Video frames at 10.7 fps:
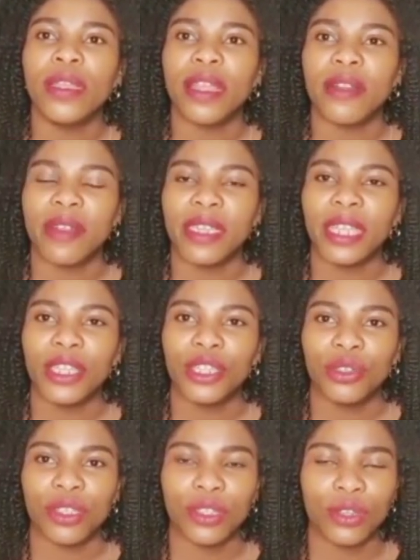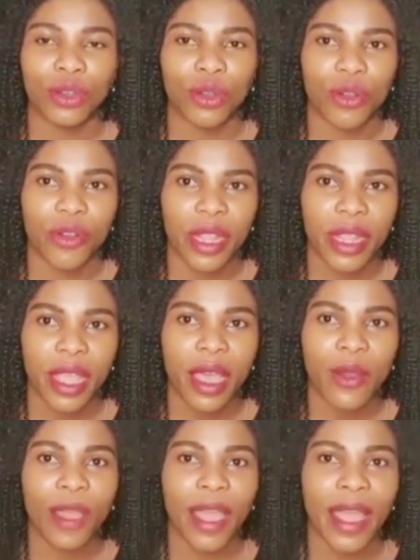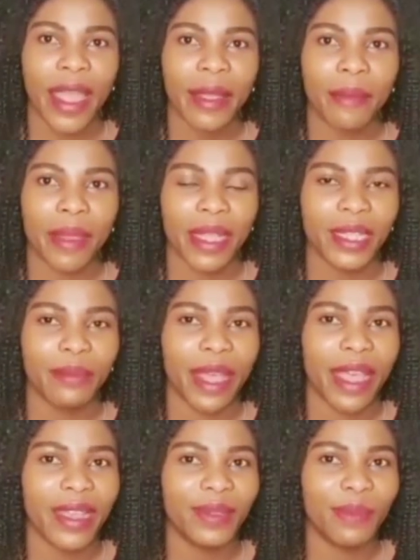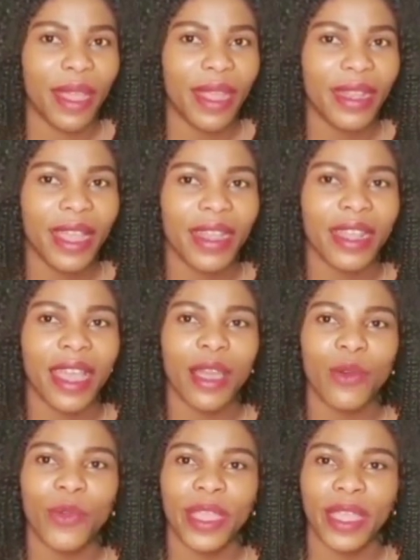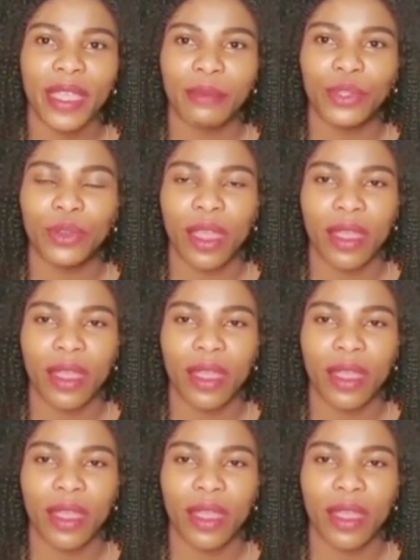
narrate a short story how I met my husband and how we came to